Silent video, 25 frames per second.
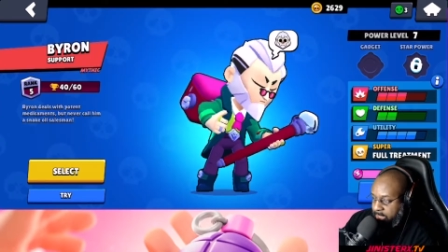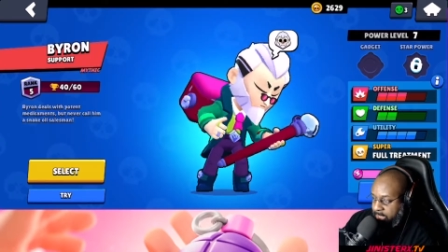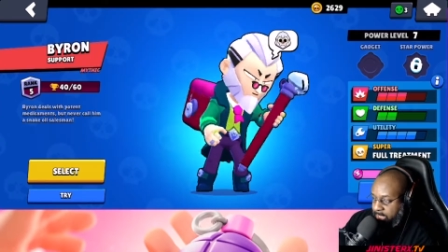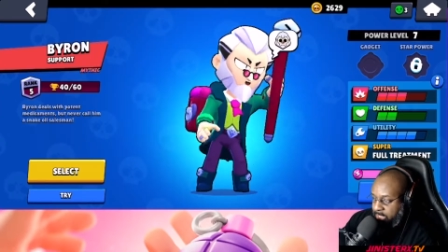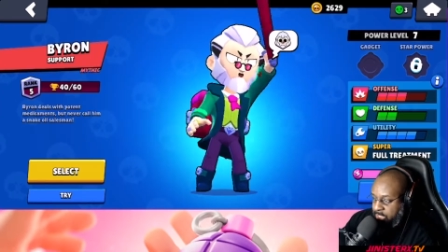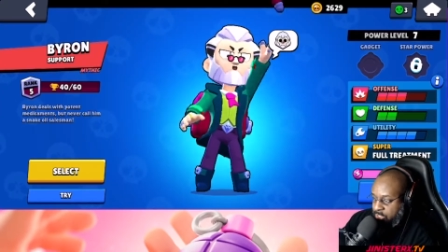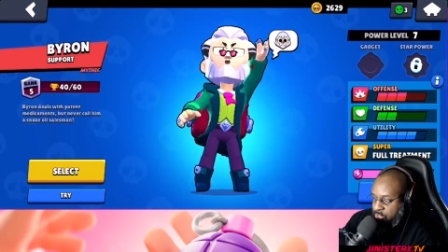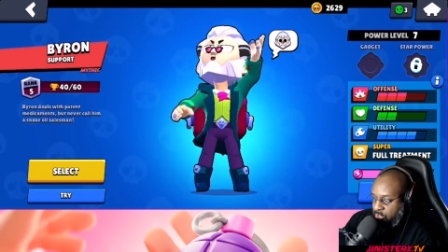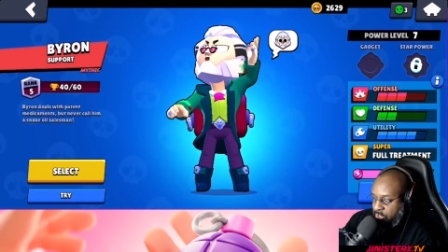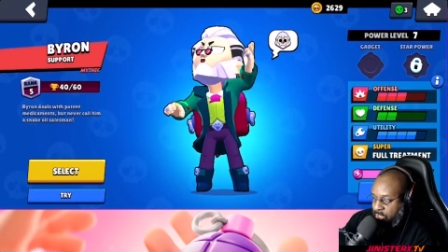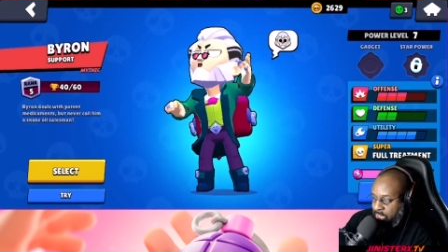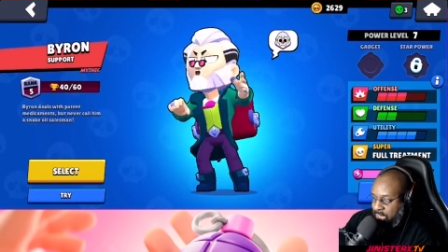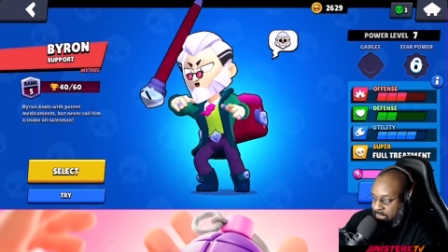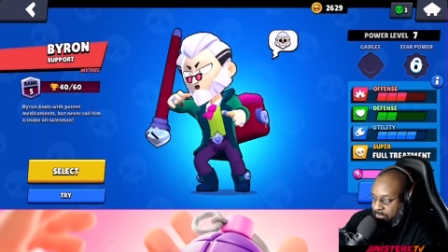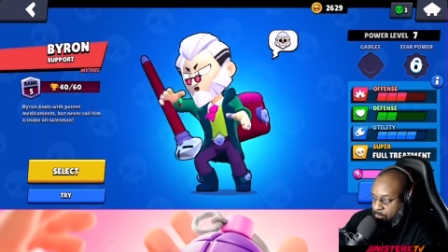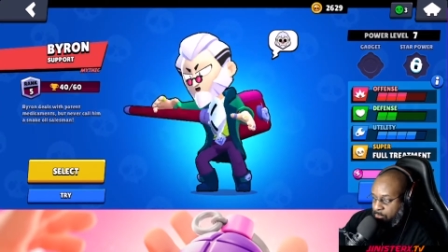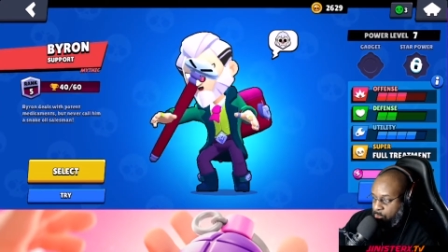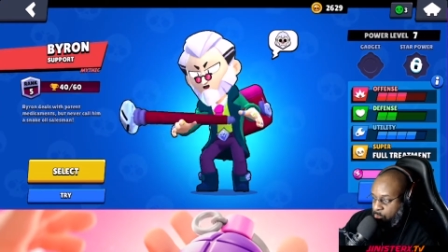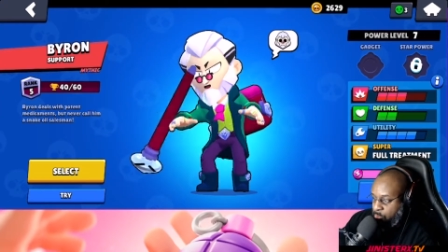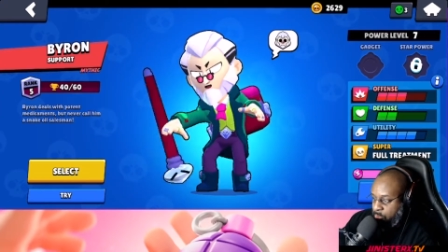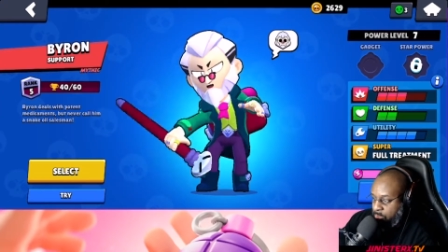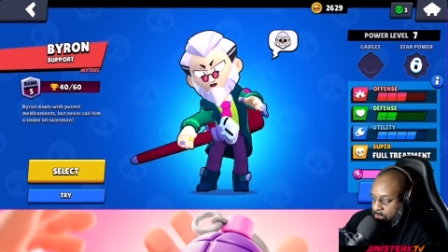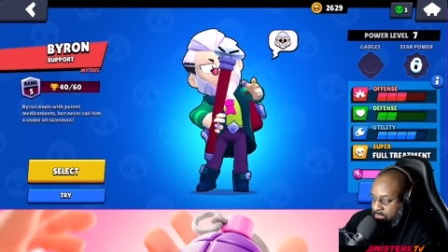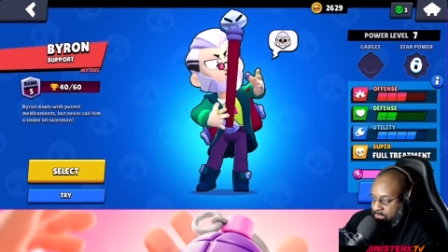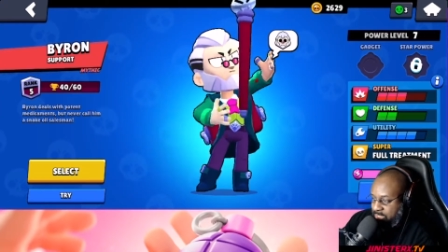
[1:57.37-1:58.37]
is on
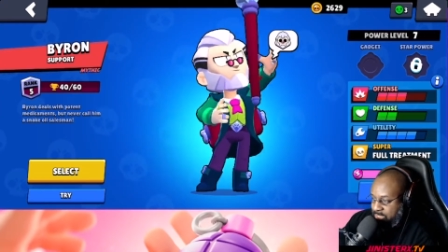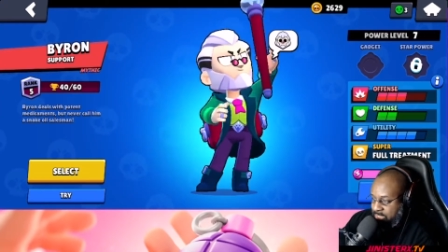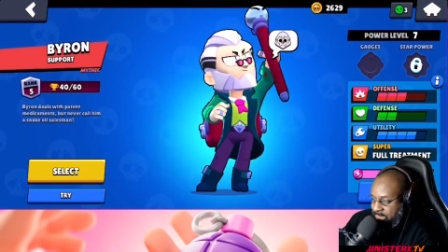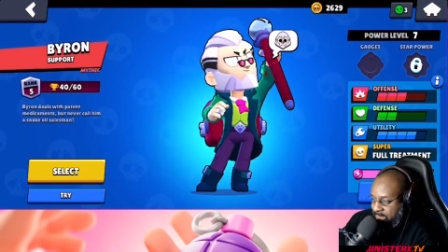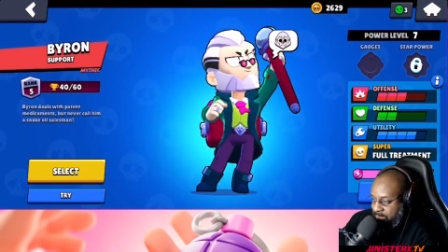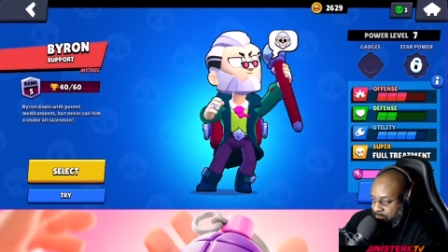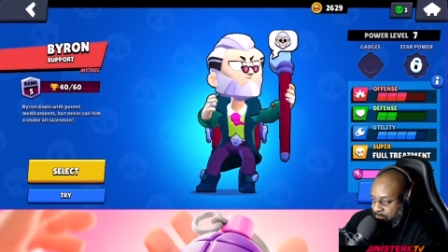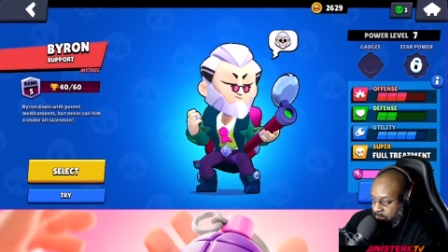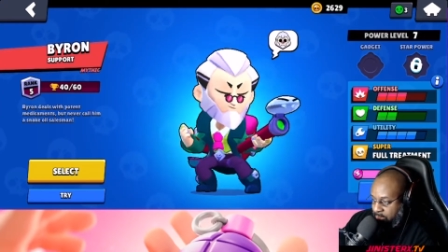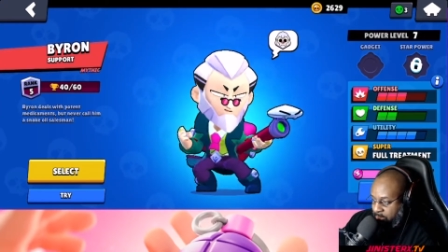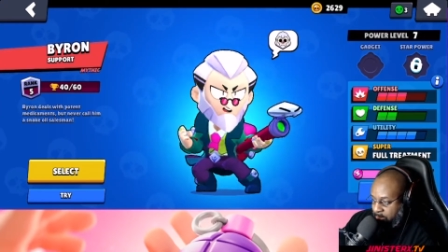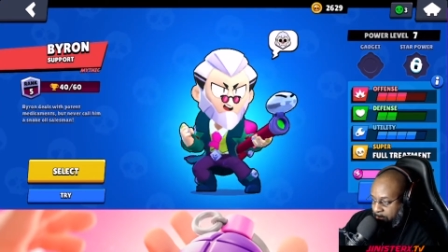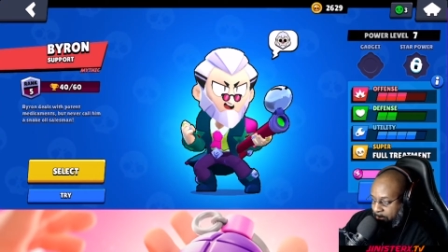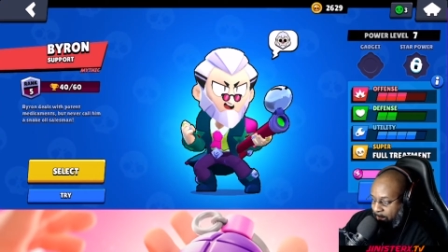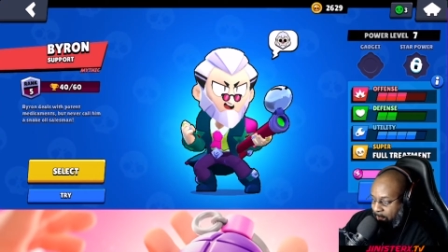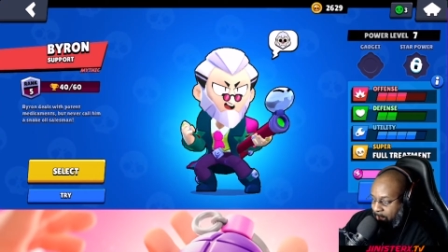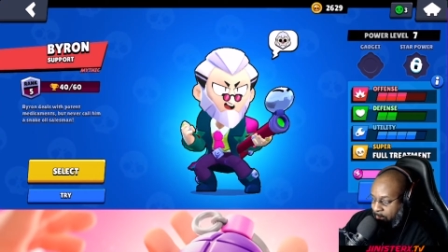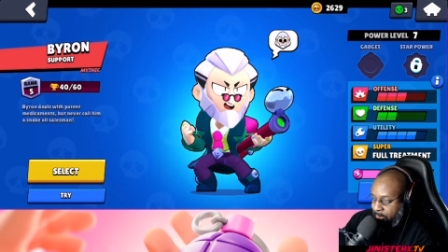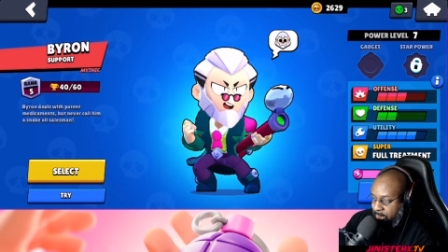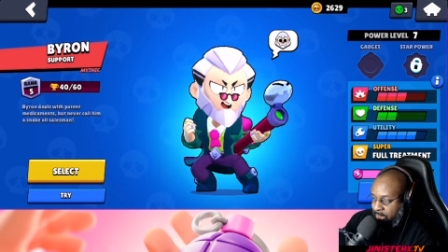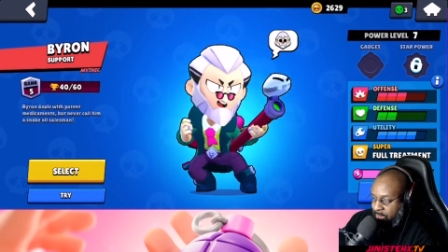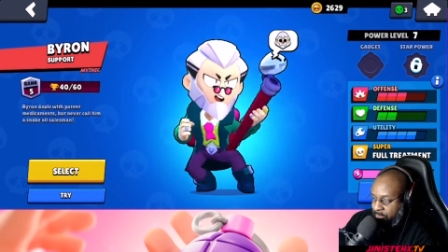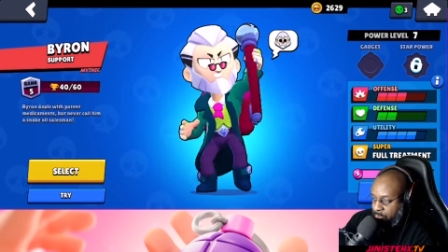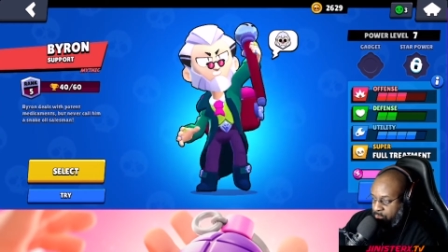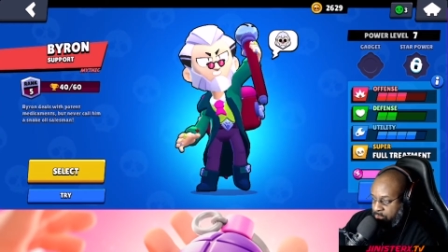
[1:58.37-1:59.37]
level 7, power
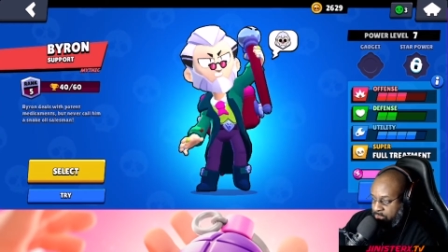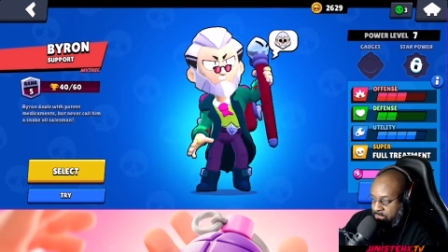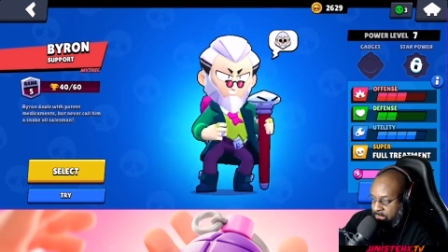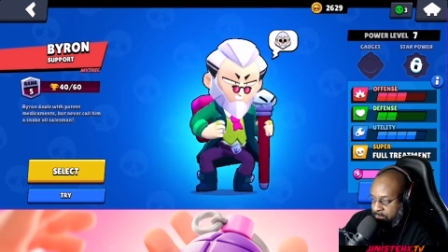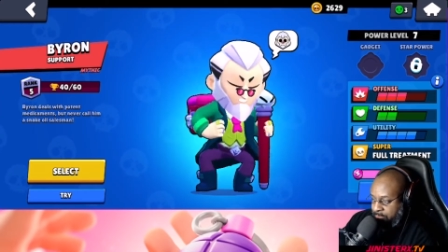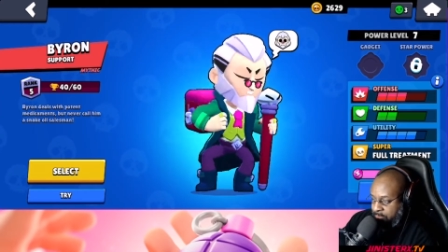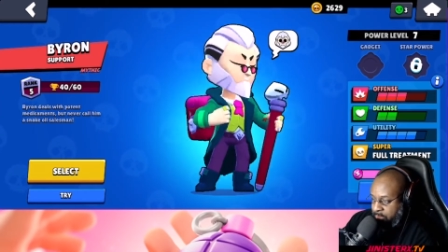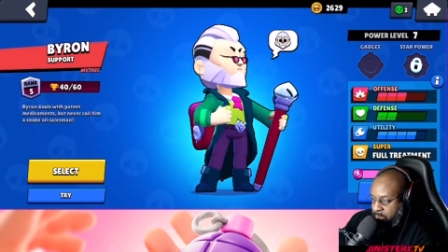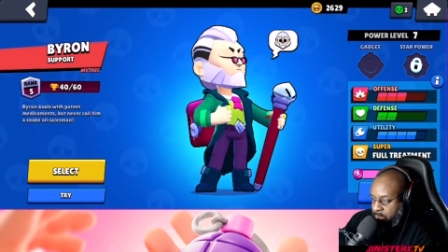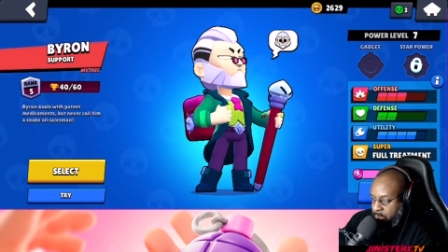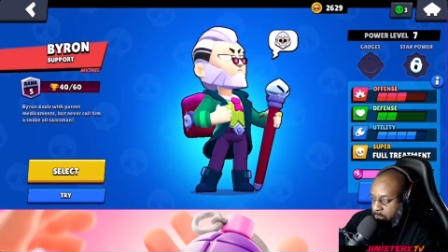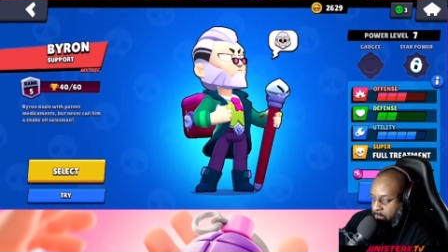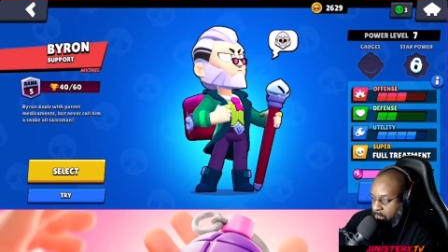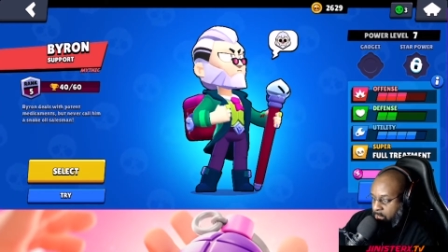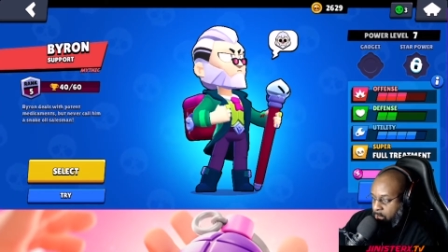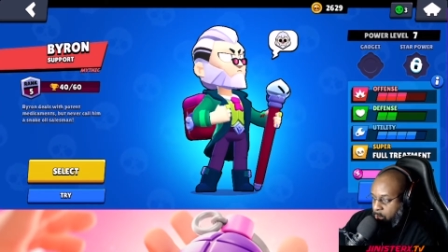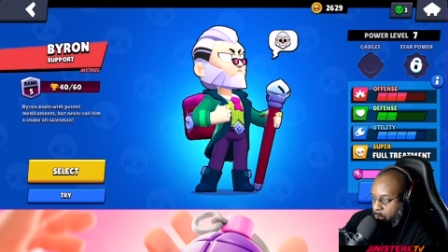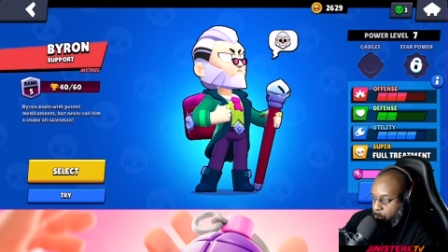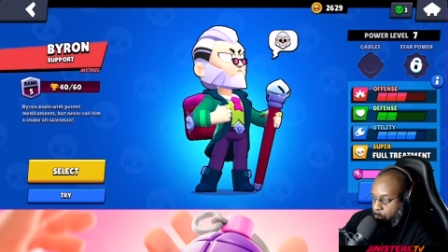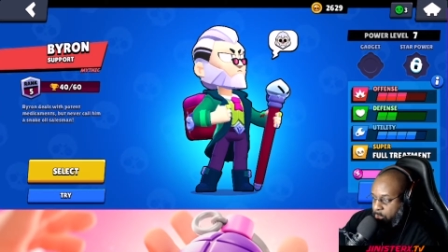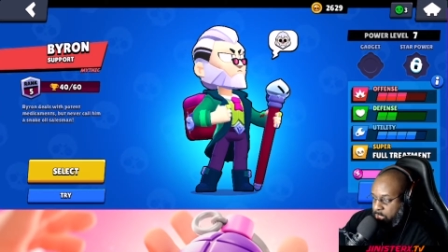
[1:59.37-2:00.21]
level 7, which